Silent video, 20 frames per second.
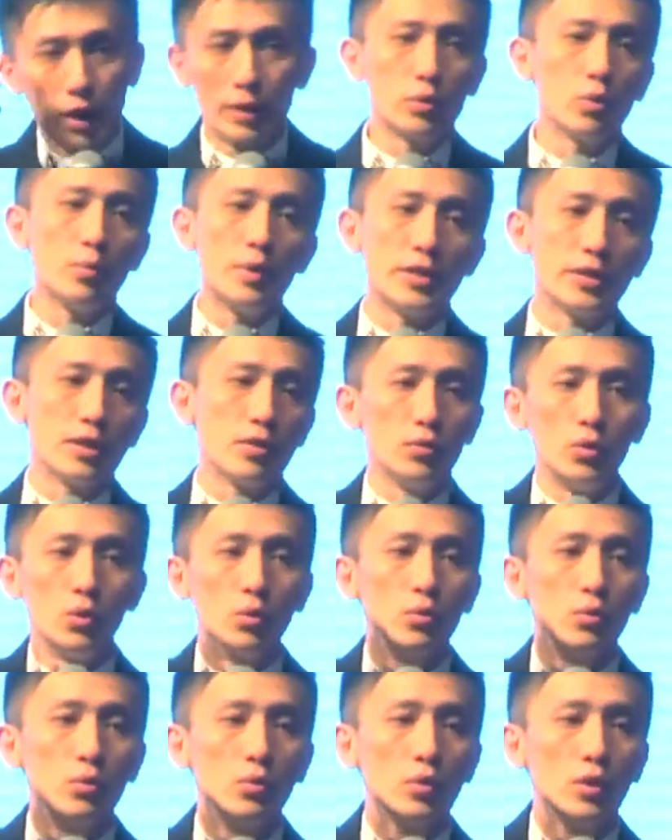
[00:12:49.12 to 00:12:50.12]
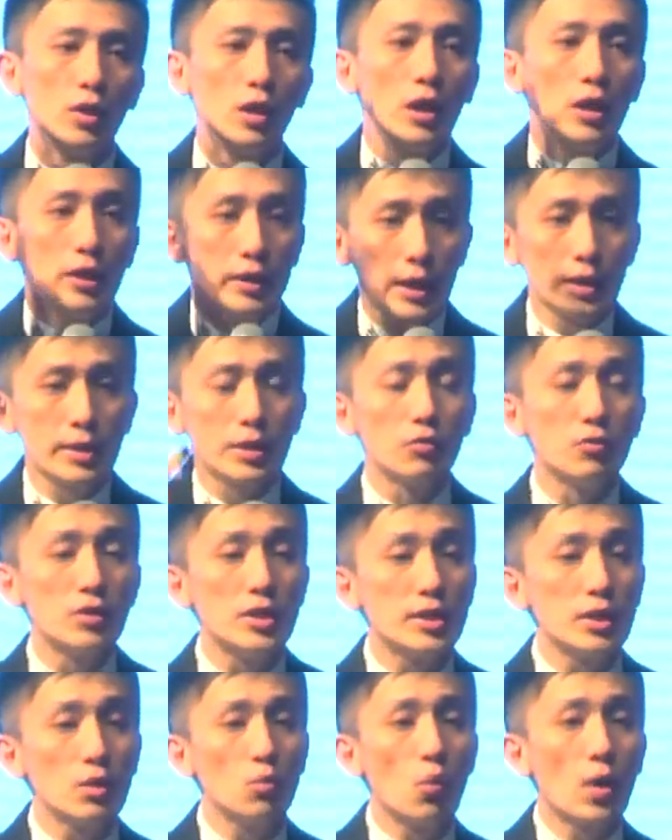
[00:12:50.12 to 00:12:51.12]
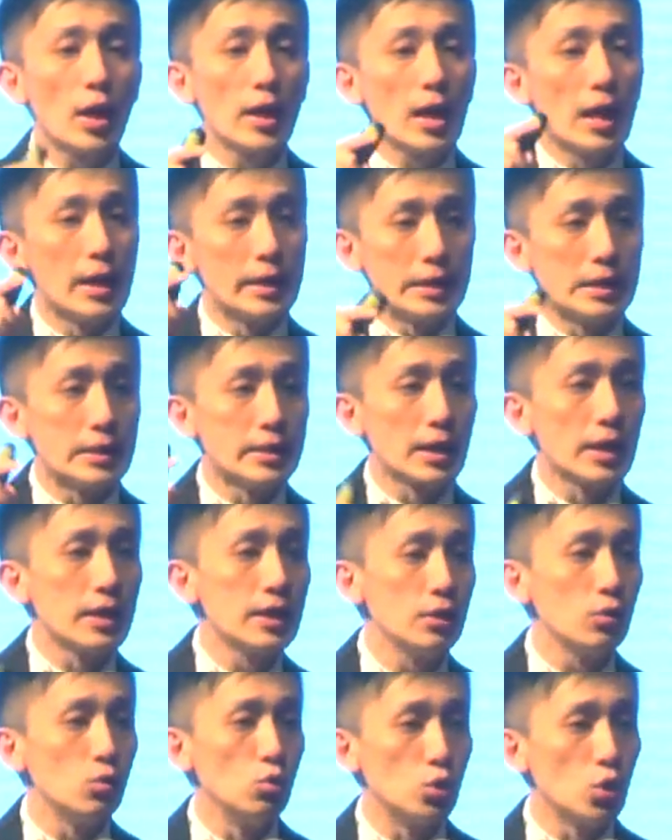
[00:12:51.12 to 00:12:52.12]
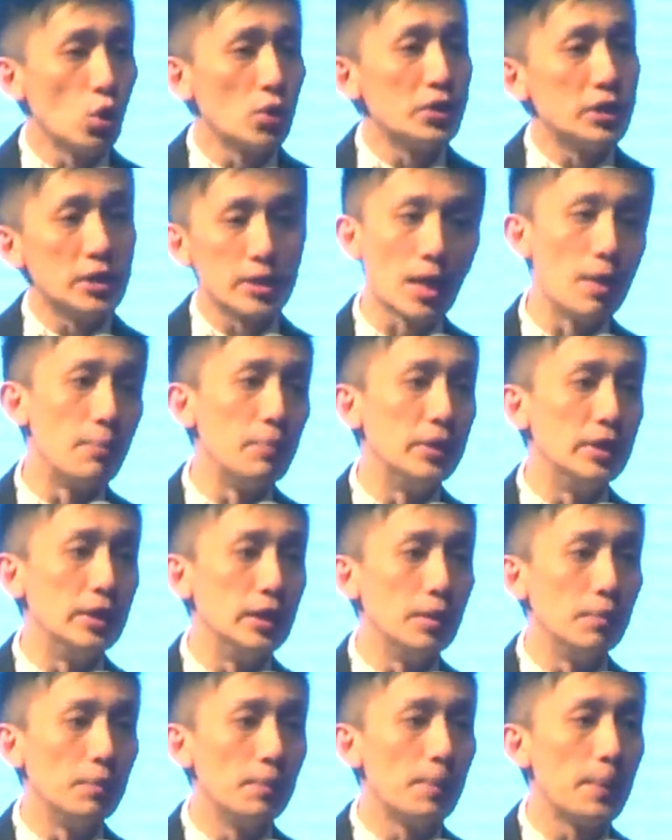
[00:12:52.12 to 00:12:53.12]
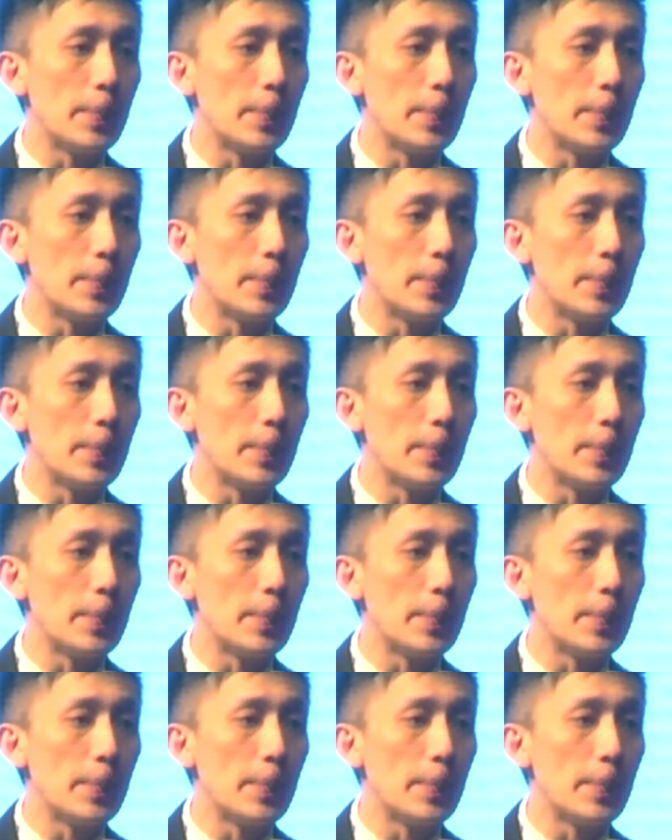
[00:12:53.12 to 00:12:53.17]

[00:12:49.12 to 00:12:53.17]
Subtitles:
I told myself no. That's the reason why I decided to join this company.